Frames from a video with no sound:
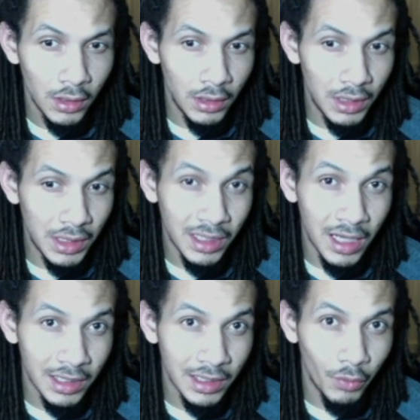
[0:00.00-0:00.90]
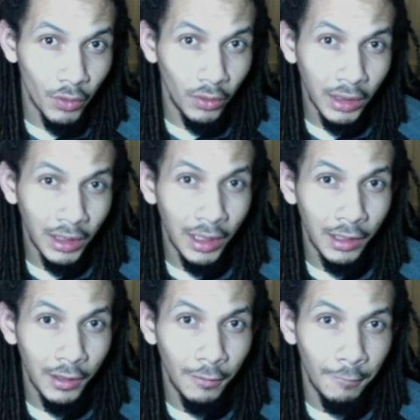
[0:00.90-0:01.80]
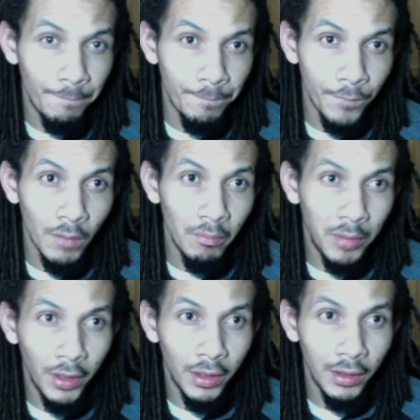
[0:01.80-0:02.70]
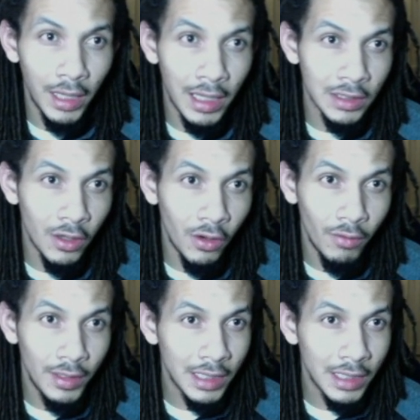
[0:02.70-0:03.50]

stocks that we're looking at here. But as always, I